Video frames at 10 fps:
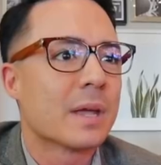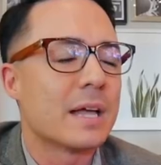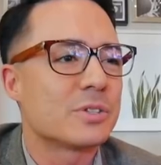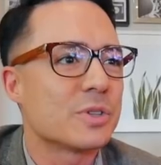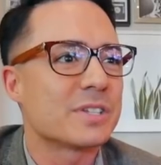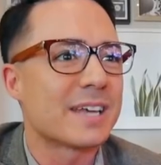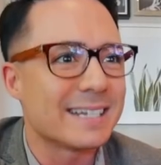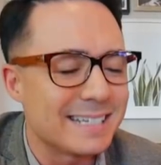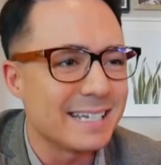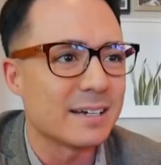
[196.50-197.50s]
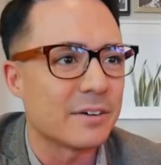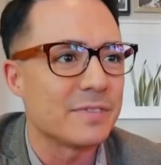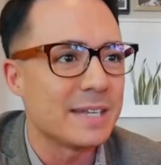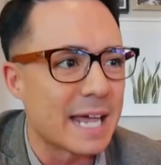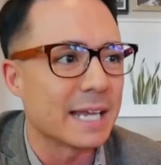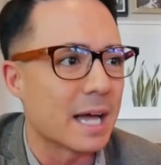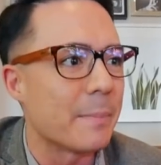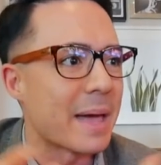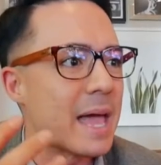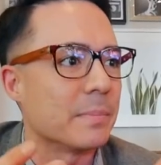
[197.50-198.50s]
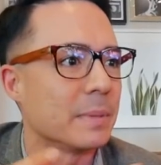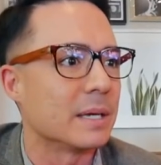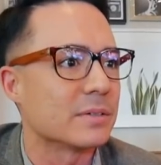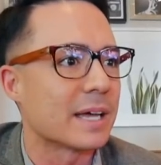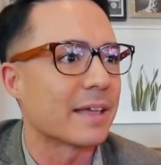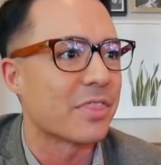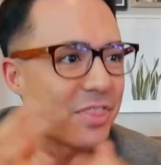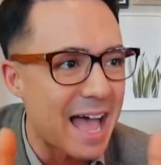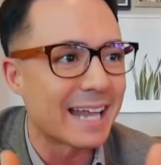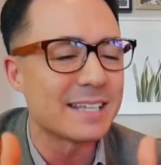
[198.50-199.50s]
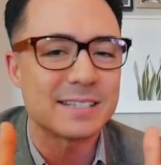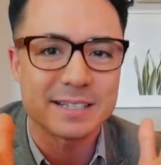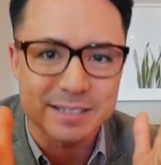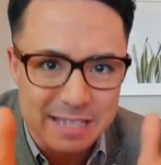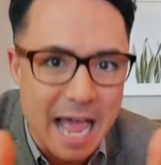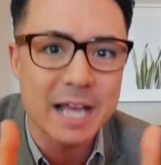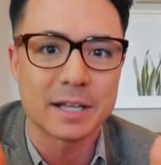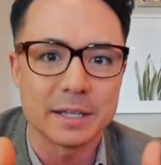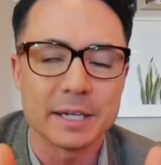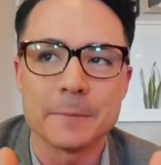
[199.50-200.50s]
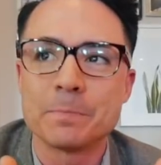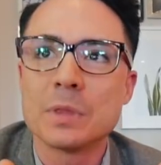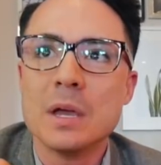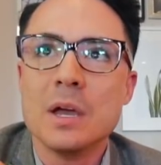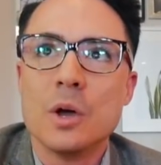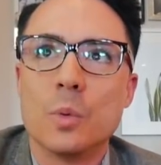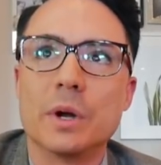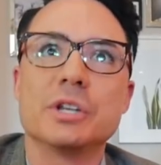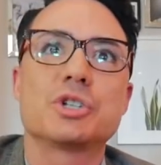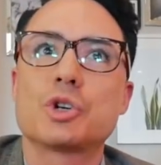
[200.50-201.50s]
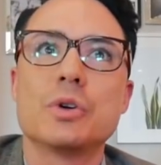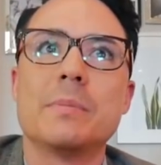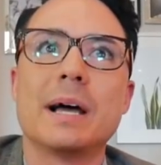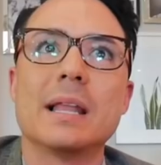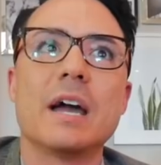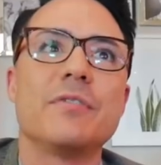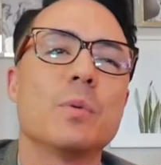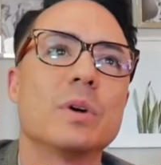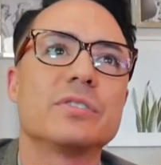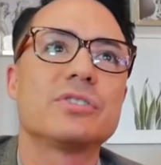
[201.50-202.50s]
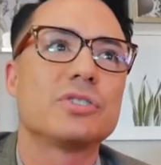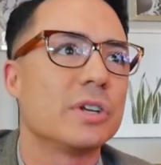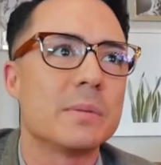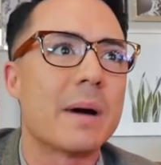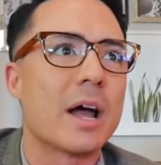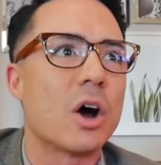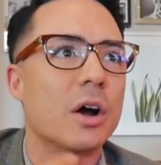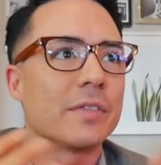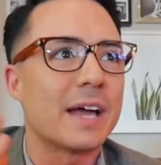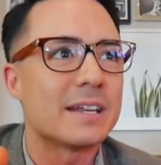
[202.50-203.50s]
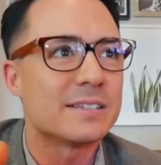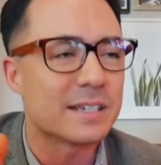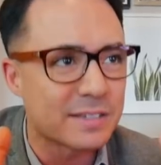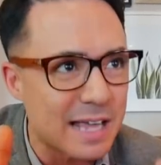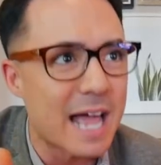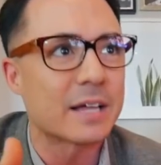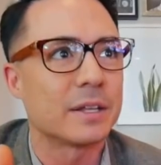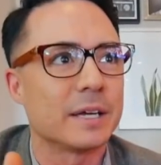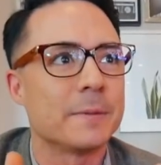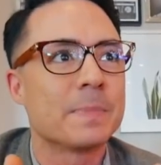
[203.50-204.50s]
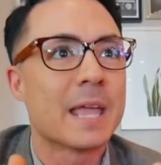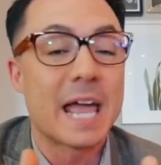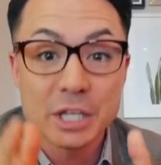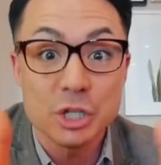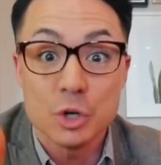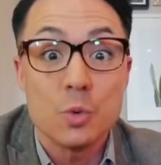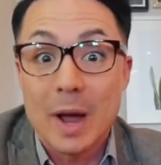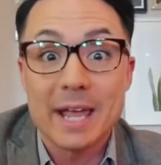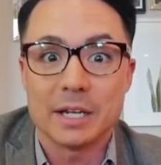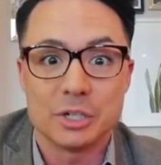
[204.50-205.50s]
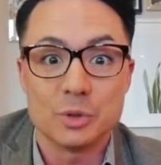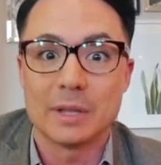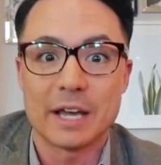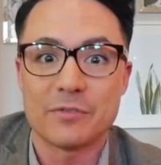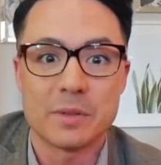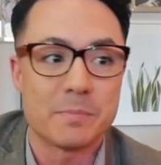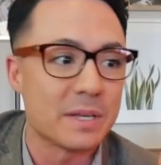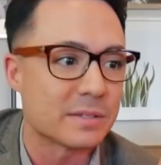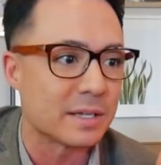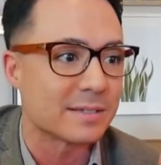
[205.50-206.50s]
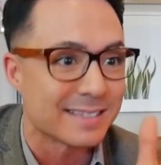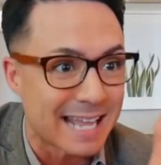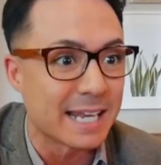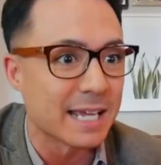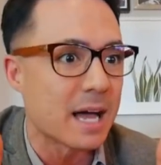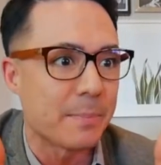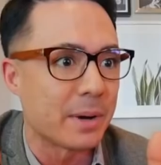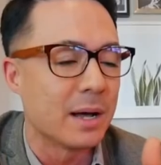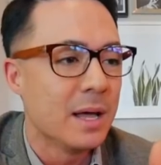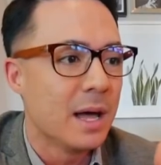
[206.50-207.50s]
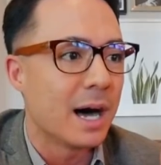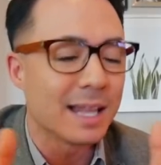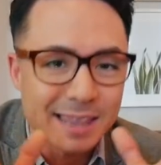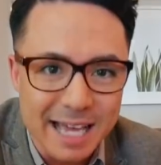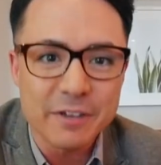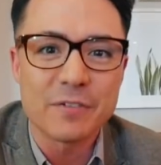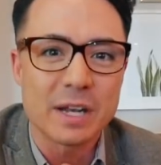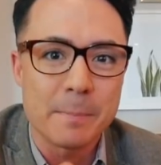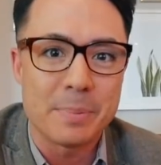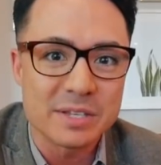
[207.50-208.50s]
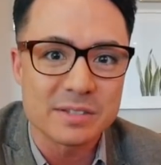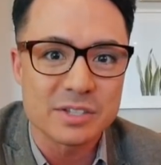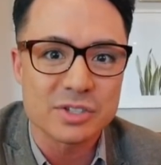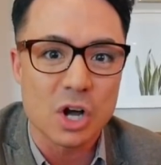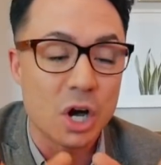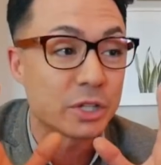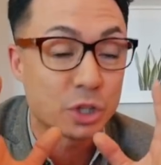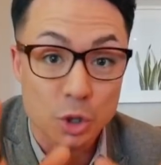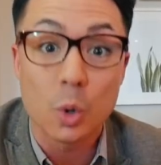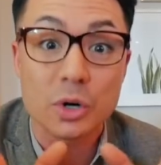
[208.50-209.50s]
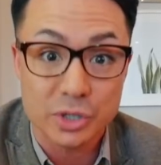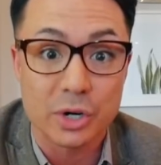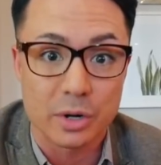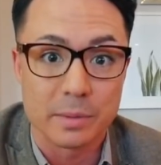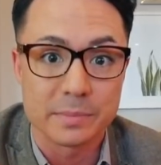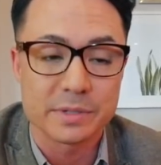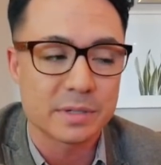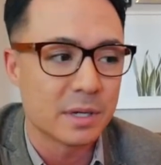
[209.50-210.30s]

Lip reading: And so this idea of netting up hit me. Is like, that is exactly what is true to my life and what stood in my heart. That is exactly a new way to do life and business. Netting up a life and a business on your terms.